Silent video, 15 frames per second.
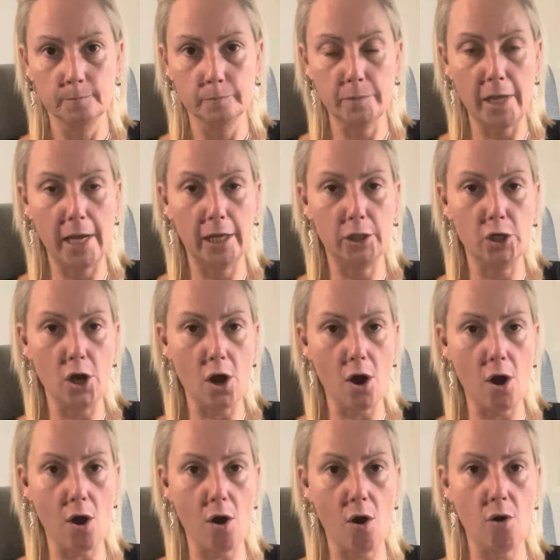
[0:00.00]
Like,
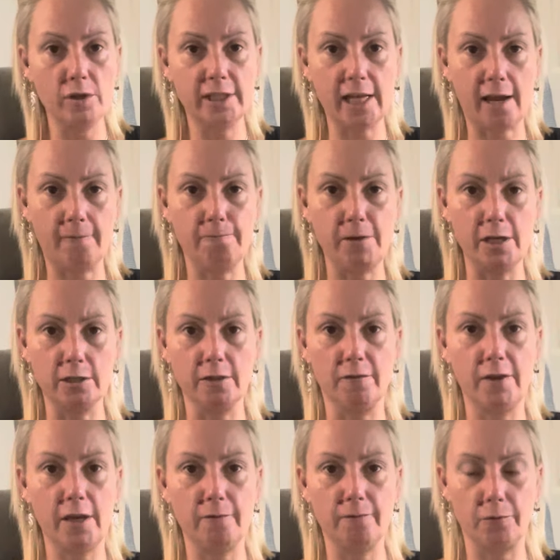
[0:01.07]
no, it's like a field of
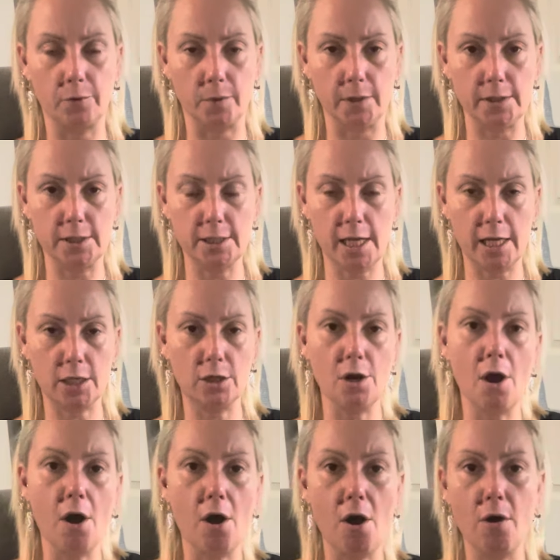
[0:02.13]
influence. Like,
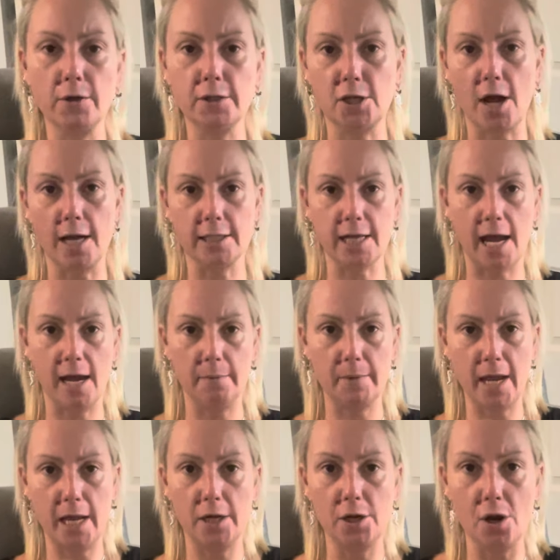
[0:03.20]
no, it's not time
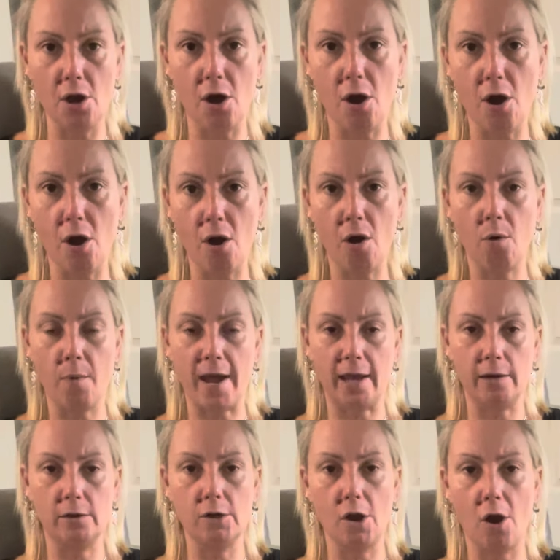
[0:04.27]
yet. No,
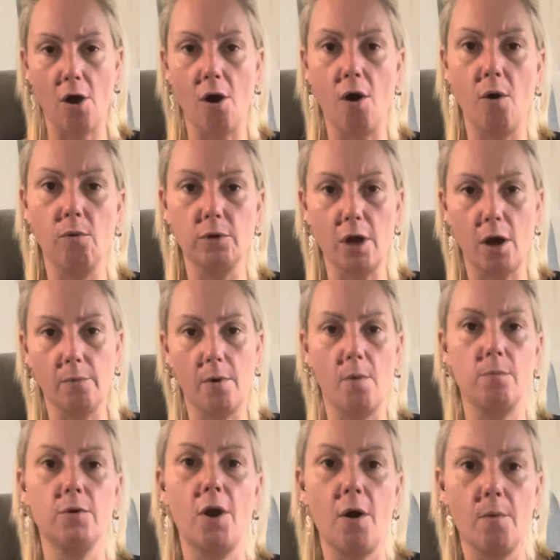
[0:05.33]
wait, no, no,
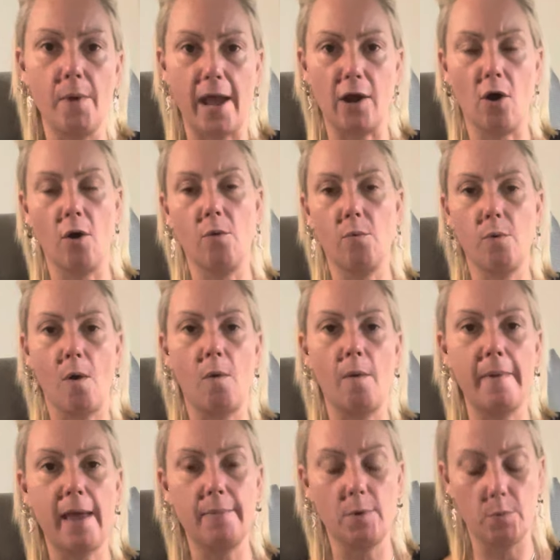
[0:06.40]
well, no, wait. Oh, well,
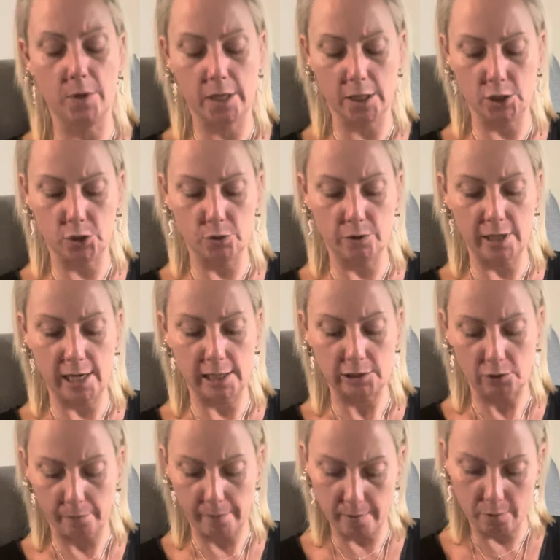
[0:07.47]
maybe we can do this.
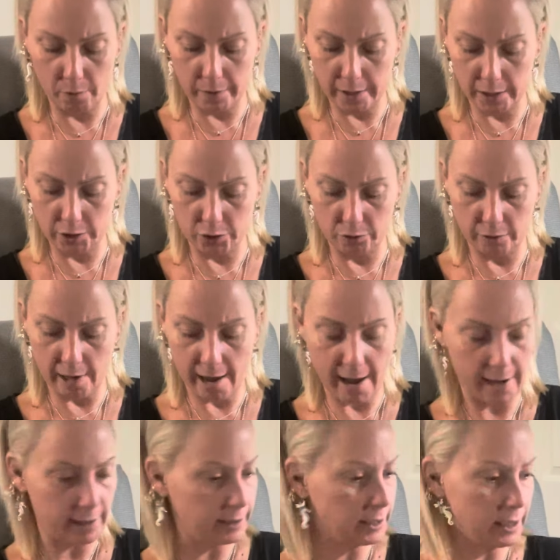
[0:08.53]
So maybe we can do
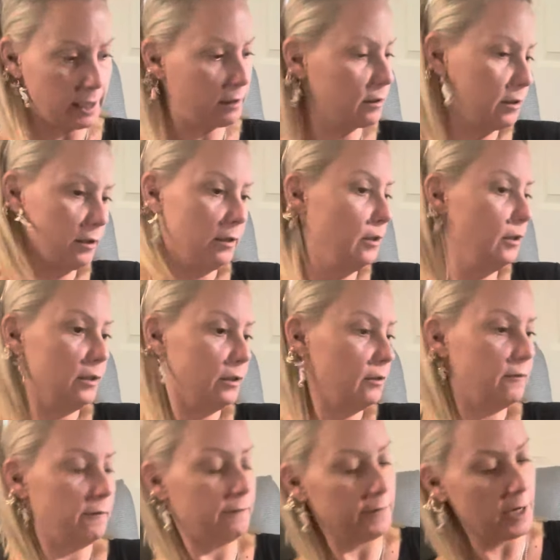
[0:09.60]
that. And it's like,
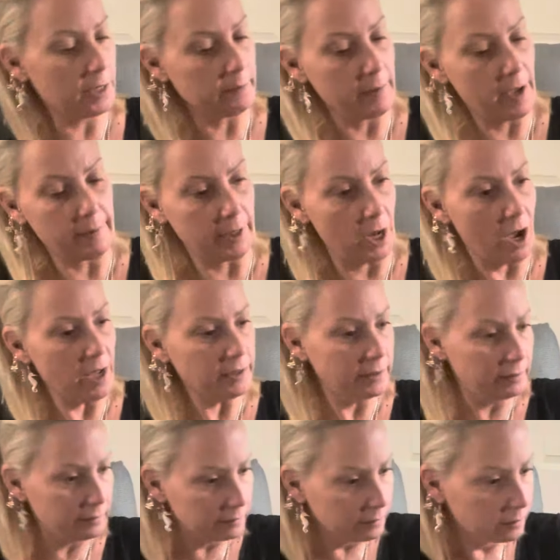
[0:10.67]
fucking maybe
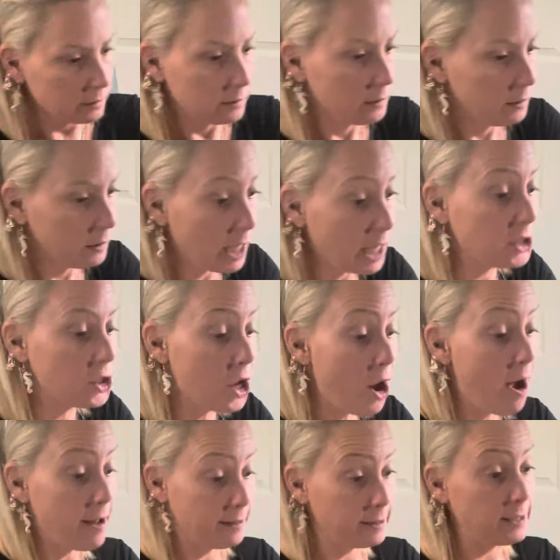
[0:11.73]
not. Let's
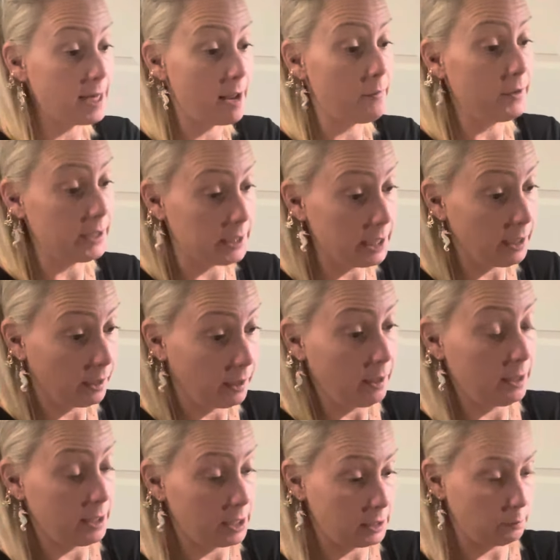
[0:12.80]
not and say we did
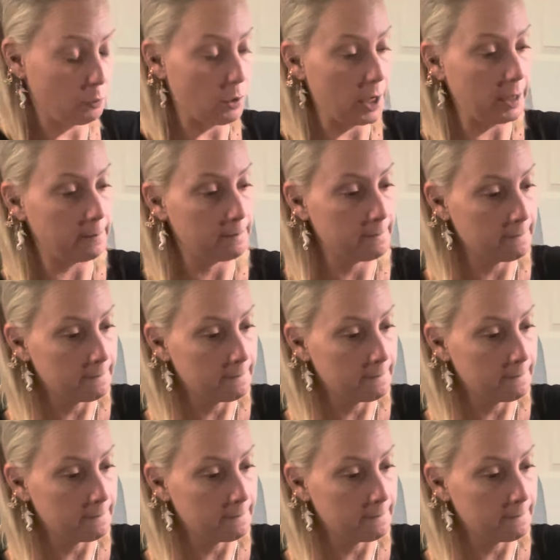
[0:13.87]
at this point.